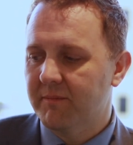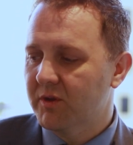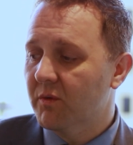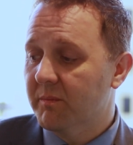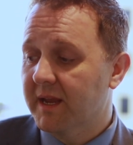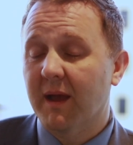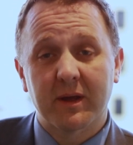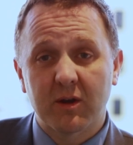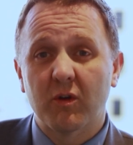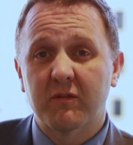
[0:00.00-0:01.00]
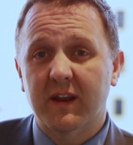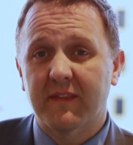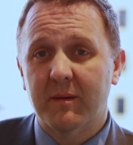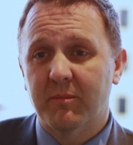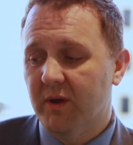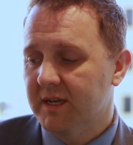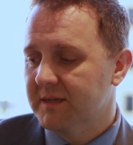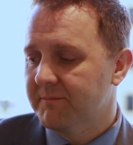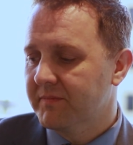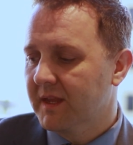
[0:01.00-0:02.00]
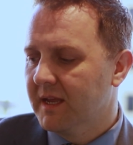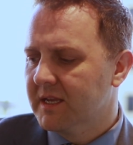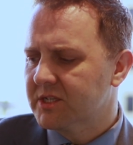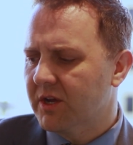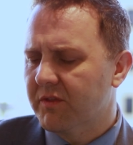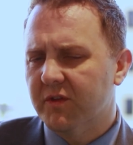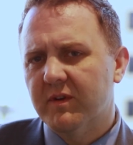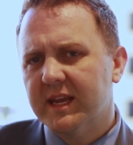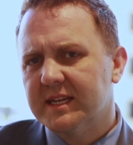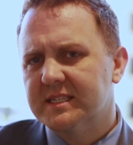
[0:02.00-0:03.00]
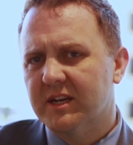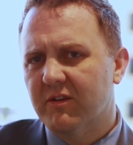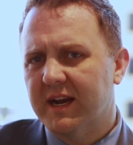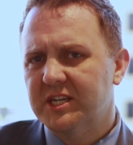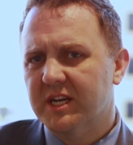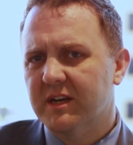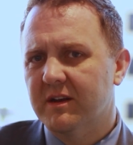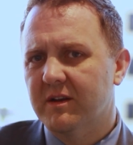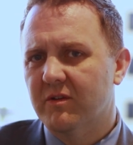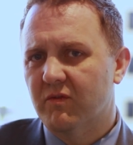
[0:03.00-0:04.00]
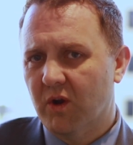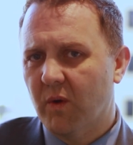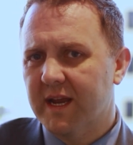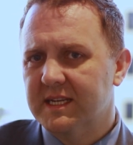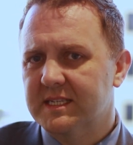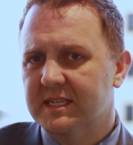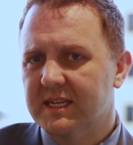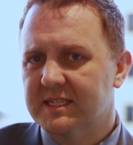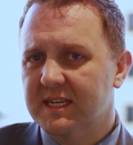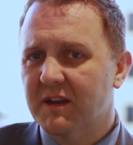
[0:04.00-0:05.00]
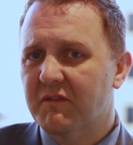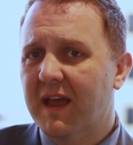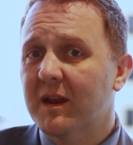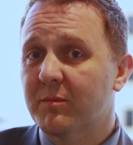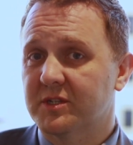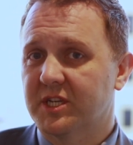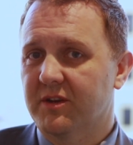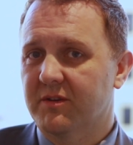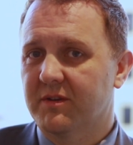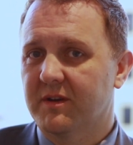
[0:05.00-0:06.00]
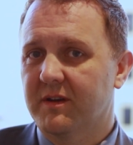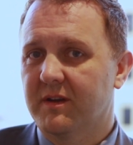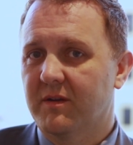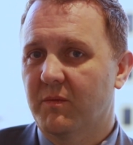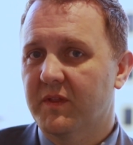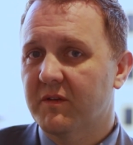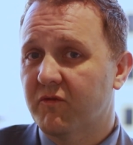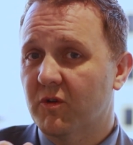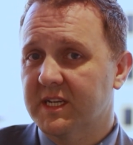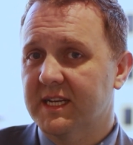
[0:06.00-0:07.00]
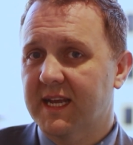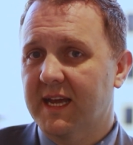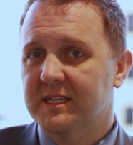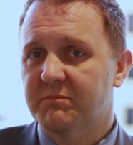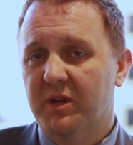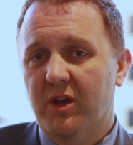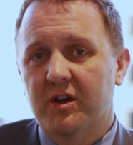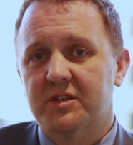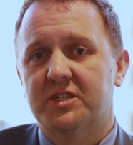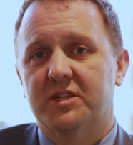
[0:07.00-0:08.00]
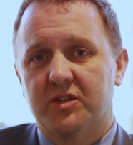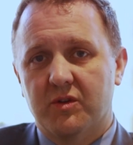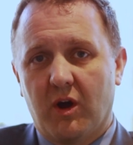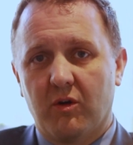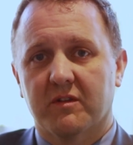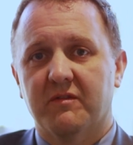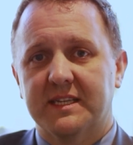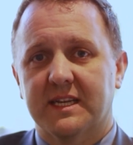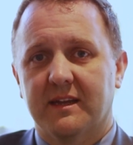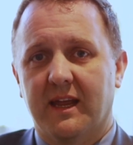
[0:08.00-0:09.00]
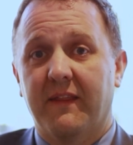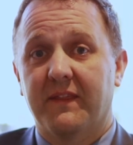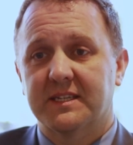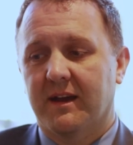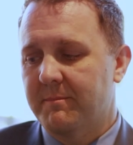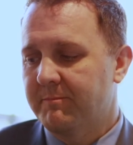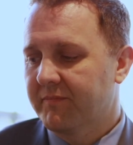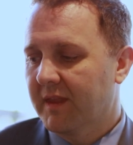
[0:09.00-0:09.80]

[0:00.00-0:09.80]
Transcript: you would become unlawful at that point. So the reconsideration request is still available to you within 14 days because you hold a visa at the time.